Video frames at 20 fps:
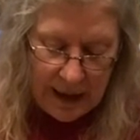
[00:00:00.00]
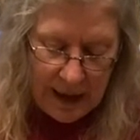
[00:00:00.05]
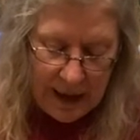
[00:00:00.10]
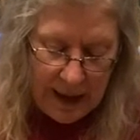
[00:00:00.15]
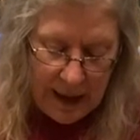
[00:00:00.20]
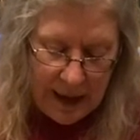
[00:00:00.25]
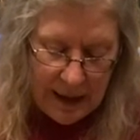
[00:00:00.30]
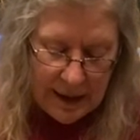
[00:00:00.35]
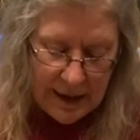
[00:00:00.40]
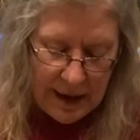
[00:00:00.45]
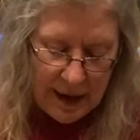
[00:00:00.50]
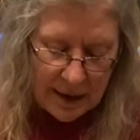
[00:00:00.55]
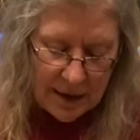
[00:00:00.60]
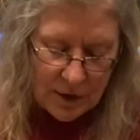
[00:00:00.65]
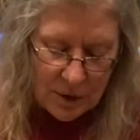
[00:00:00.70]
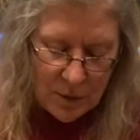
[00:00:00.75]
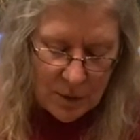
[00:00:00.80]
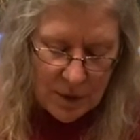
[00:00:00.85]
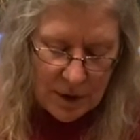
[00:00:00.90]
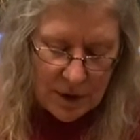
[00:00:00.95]
and that's
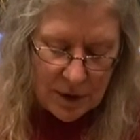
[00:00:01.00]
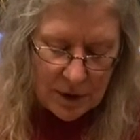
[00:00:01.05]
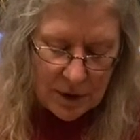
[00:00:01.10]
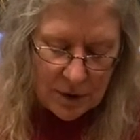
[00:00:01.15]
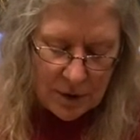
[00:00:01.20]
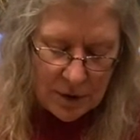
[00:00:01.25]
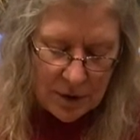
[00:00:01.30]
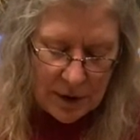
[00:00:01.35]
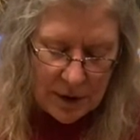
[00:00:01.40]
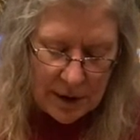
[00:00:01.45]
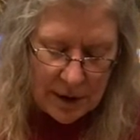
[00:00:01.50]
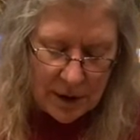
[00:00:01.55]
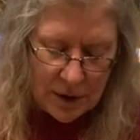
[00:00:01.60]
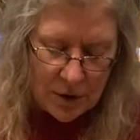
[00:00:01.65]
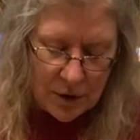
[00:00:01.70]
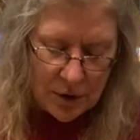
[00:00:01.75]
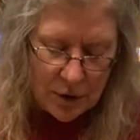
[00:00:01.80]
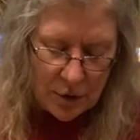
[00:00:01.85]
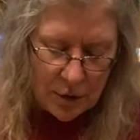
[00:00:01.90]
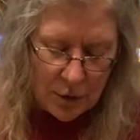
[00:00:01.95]
going to turn
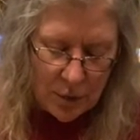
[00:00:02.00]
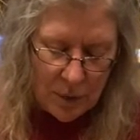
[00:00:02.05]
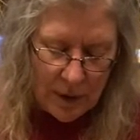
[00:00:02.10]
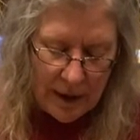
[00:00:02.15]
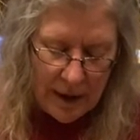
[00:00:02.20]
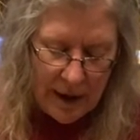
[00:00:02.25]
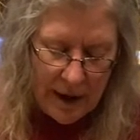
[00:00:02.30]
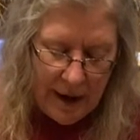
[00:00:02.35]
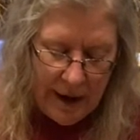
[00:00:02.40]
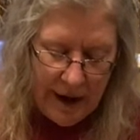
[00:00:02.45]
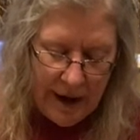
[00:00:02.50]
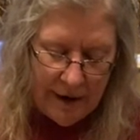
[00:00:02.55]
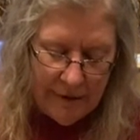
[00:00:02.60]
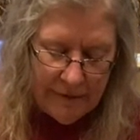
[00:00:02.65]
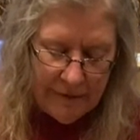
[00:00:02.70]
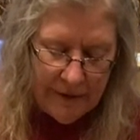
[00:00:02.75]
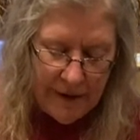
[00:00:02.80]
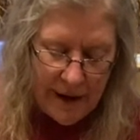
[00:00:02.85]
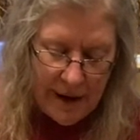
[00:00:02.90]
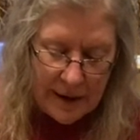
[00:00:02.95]
into our
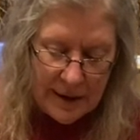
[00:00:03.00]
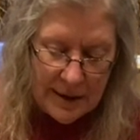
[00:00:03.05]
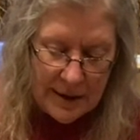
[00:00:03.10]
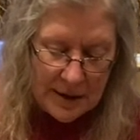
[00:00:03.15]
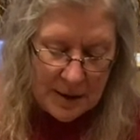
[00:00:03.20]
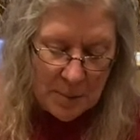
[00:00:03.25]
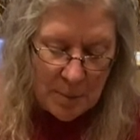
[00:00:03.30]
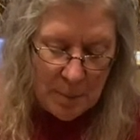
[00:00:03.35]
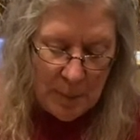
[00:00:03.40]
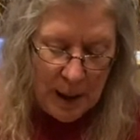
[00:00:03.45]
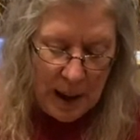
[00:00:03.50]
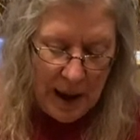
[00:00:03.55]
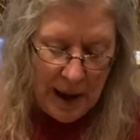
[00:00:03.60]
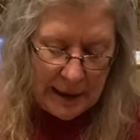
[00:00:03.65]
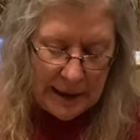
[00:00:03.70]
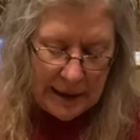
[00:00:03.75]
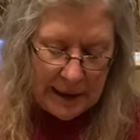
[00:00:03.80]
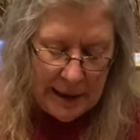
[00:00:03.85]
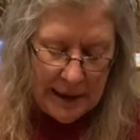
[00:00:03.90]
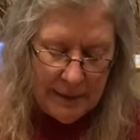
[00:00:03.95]
fox's
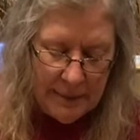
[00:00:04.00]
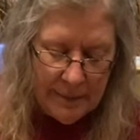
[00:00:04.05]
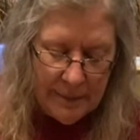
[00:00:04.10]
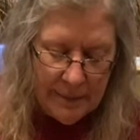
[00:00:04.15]
body